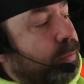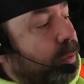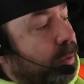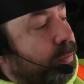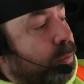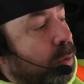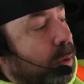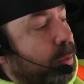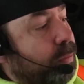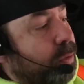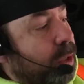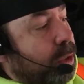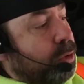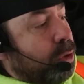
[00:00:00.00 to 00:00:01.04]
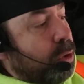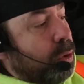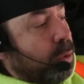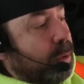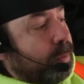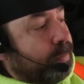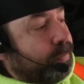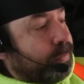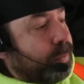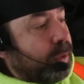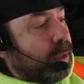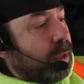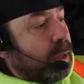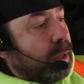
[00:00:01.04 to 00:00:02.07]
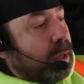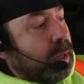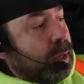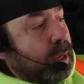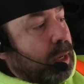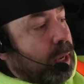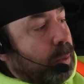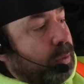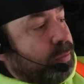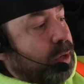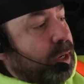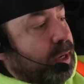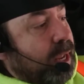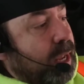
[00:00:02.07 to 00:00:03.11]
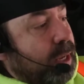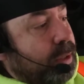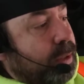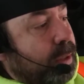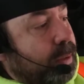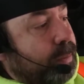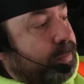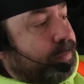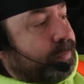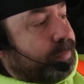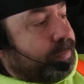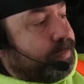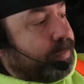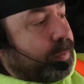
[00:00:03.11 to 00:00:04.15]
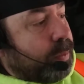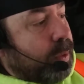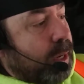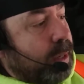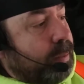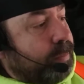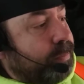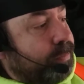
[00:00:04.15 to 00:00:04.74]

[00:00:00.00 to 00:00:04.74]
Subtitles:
for the 4, we've got a 2, and we've got an 8, right?